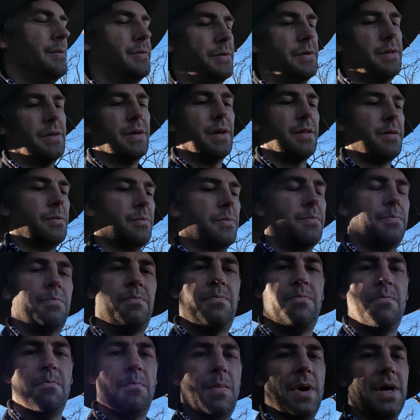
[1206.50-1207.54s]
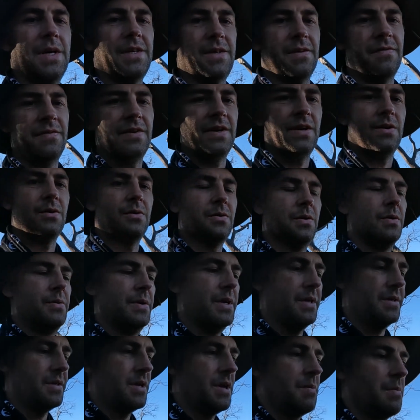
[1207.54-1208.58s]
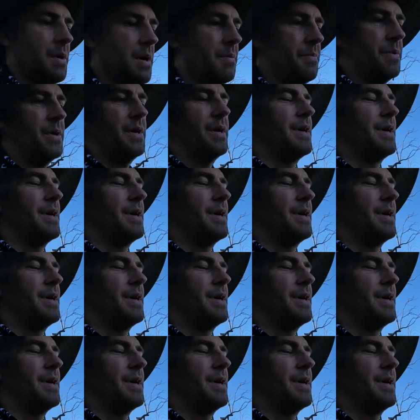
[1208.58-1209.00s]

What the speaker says: there's another massive hill we had to come up.